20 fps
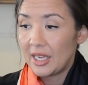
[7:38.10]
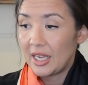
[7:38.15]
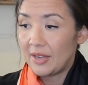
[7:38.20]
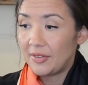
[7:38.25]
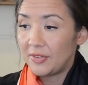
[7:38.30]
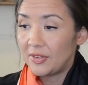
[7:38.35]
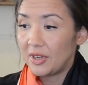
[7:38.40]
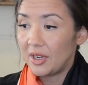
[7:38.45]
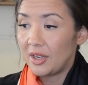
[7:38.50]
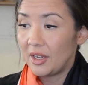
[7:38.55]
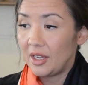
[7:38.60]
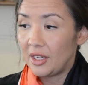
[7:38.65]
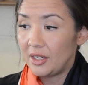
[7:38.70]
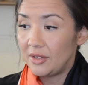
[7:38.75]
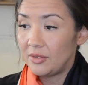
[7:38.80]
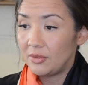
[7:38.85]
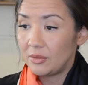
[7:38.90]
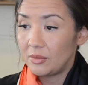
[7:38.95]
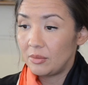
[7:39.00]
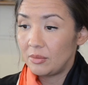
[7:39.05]
if
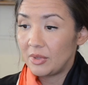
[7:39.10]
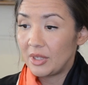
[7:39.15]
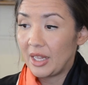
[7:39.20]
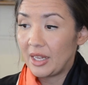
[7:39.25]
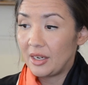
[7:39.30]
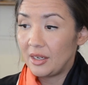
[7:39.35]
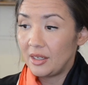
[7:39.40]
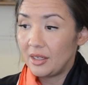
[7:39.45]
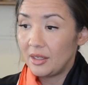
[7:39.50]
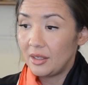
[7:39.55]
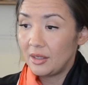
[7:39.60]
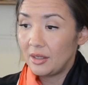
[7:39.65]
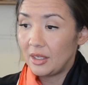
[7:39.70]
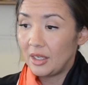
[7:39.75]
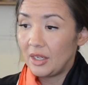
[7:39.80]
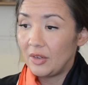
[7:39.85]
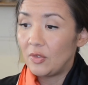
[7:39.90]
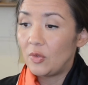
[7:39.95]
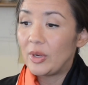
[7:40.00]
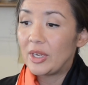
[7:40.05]

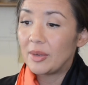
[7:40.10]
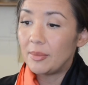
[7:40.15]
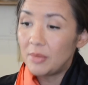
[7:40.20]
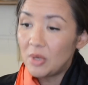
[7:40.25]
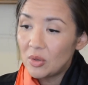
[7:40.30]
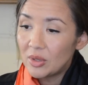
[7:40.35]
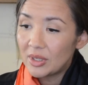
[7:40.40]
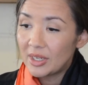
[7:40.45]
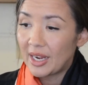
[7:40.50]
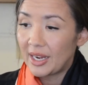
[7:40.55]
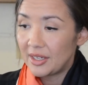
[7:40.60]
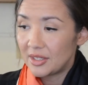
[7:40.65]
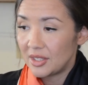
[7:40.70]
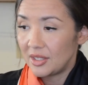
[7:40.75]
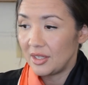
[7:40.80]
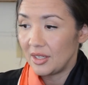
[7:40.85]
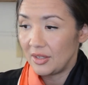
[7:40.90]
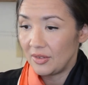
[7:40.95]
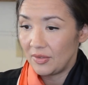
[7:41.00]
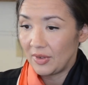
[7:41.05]
we communicate to
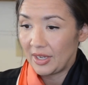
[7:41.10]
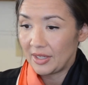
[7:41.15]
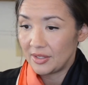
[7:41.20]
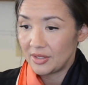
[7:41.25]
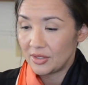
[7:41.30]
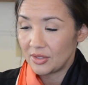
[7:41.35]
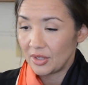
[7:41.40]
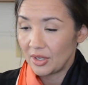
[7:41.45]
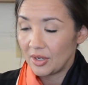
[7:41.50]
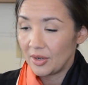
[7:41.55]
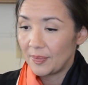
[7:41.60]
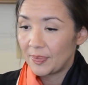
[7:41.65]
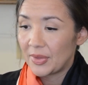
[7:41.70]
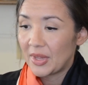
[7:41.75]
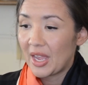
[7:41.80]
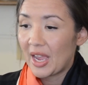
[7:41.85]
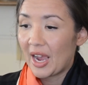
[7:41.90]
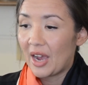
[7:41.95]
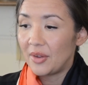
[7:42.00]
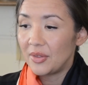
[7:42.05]
the investor
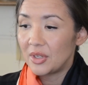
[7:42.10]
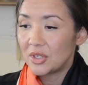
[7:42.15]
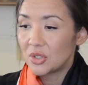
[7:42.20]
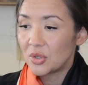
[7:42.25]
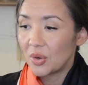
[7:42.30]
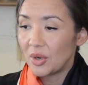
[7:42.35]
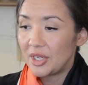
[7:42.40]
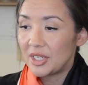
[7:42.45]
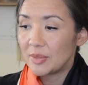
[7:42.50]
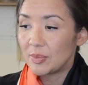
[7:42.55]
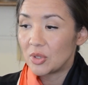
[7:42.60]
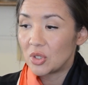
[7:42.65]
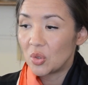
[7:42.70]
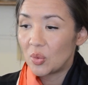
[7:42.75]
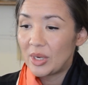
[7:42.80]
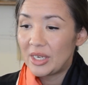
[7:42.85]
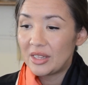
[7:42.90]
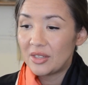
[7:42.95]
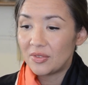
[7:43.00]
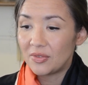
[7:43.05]
how the choice
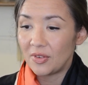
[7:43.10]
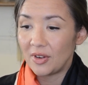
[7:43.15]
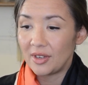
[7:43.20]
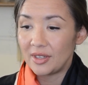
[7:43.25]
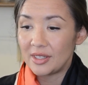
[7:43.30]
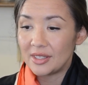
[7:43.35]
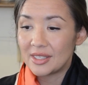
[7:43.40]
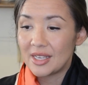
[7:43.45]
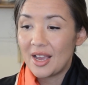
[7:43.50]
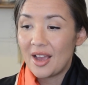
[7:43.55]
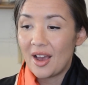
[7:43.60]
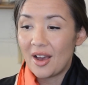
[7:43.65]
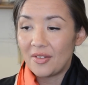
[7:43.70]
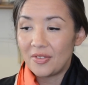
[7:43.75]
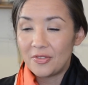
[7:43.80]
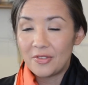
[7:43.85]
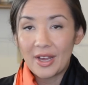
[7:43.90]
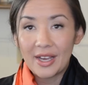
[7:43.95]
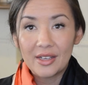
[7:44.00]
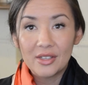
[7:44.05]
between the funds
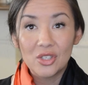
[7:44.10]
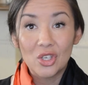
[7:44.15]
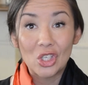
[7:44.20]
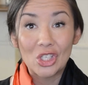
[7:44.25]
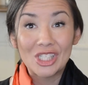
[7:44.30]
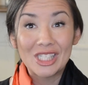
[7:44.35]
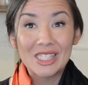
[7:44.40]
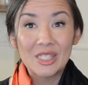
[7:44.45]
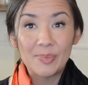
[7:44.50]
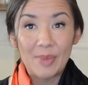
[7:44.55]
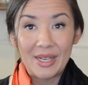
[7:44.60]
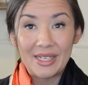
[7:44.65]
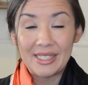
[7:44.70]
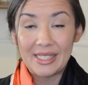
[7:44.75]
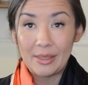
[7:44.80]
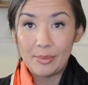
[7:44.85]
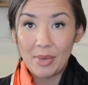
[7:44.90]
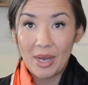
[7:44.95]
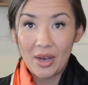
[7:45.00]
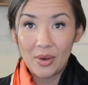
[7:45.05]
affects her
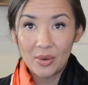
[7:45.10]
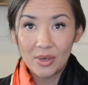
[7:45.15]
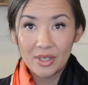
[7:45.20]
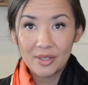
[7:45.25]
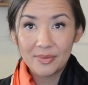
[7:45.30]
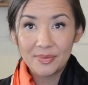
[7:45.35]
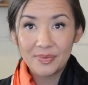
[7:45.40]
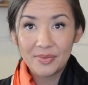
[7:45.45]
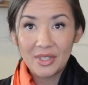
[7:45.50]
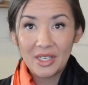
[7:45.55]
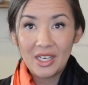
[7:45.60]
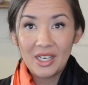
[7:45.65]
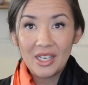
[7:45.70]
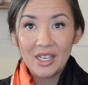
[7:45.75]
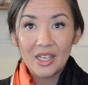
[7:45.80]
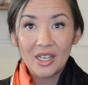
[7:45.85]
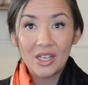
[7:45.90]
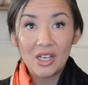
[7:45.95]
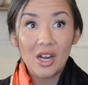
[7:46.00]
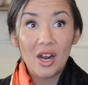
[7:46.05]
spending power.
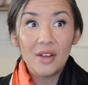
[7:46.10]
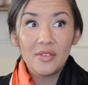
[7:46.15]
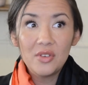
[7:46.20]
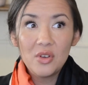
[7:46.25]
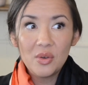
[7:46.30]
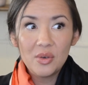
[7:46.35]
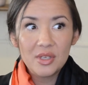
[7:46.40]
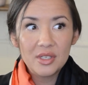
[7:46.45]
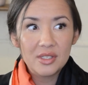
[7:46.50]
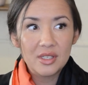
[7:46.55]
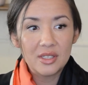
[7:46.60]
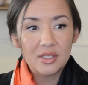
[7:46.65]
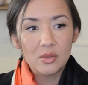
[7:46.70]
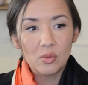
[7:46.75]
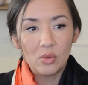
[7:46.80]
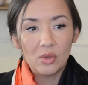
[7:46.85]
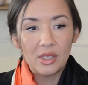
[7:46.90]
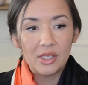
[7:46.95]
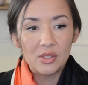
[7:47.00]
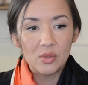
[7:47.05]
And I've noticed this
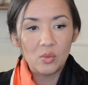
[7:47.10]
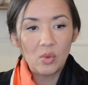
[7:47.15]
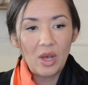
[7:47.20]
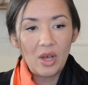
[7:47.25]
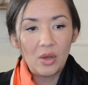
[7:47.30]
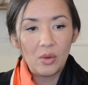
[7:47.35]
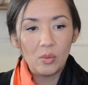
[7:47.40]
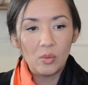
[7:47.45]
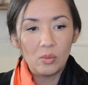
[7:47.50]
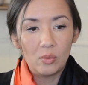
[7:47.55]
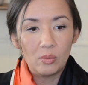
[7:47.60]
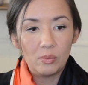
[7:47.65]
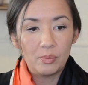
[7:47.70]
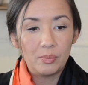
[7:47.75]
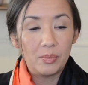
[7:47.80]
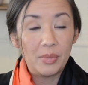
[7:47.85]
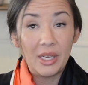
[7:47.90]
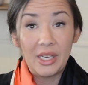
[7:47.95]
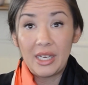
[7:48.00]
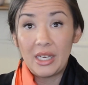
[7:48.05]
as well,
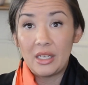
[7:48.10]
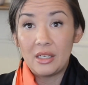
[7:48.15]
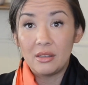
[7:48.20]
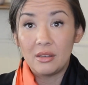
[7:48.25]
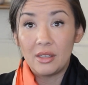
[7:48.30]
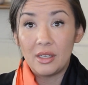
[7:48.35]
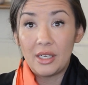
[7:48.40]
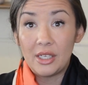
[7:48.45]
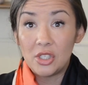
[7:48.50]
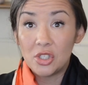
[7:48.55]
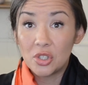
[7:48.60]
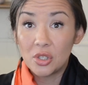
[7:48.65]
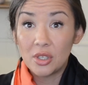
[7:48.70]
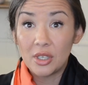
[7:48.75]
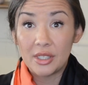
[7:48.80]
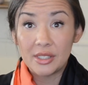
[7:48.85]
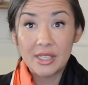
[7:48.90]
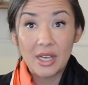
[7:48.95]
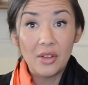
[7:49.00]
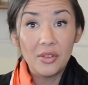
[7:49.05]
picking
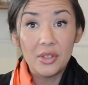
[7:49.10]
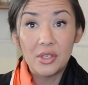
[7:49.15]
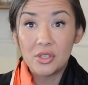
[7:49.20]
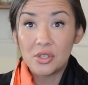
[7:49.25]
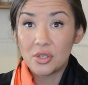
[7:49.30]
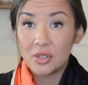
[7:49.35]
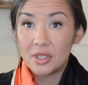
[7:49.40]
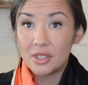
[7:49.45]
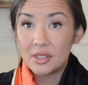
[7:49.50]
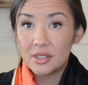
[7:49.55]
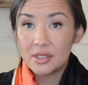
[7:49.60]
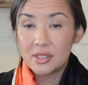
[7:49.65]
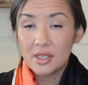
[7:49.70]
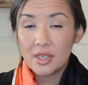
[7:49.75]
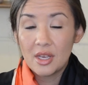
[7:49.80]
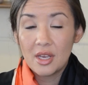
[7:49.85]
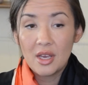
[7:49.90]
insurance, health insurance.